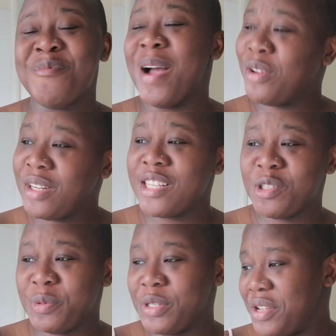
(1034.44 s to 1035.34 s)
But I know they're
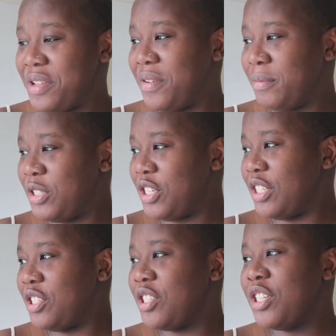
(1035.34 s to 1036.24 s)
supposed to give him
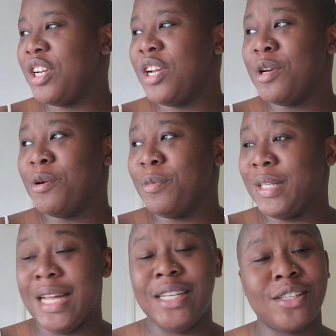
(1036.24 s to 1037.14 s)
change.
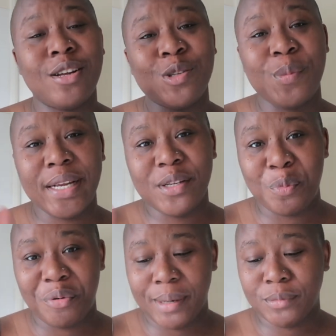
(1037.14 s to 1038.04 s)
But now he's going to buy
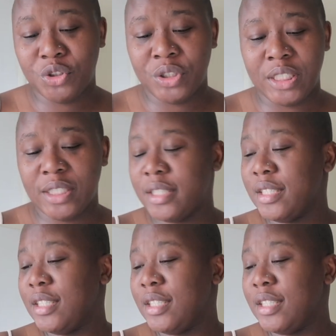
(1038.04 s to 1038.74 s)
the prime drink.